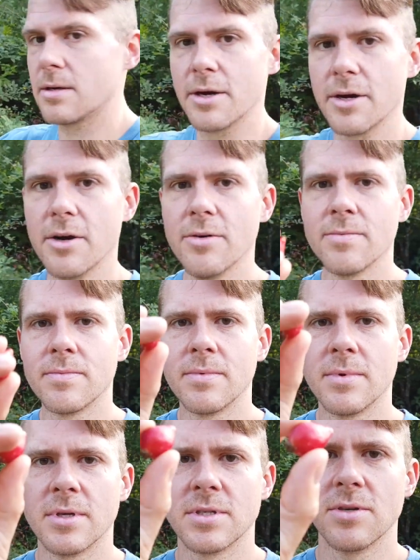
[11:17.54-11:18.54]
There you go.
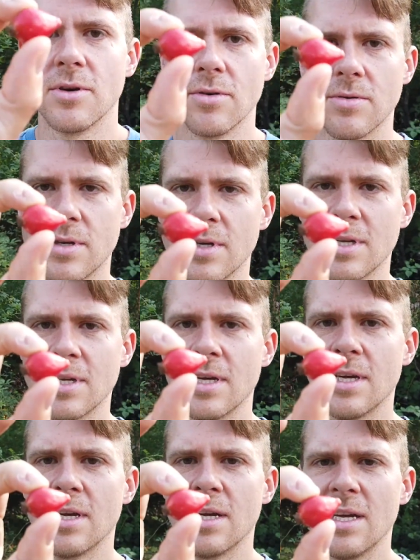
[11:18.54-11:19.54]
So
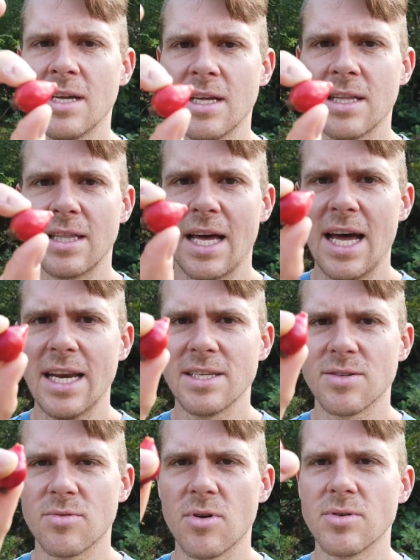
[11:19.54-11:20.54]
that
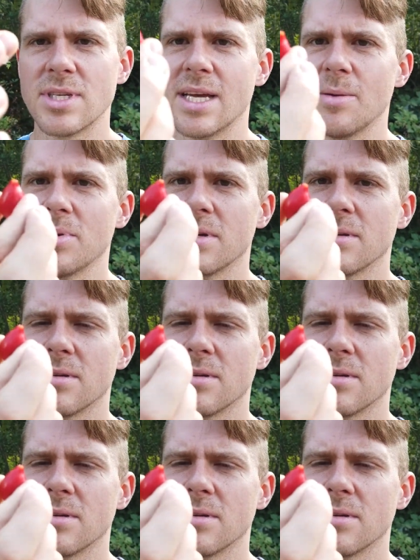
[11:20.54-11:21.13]
is a rose hip.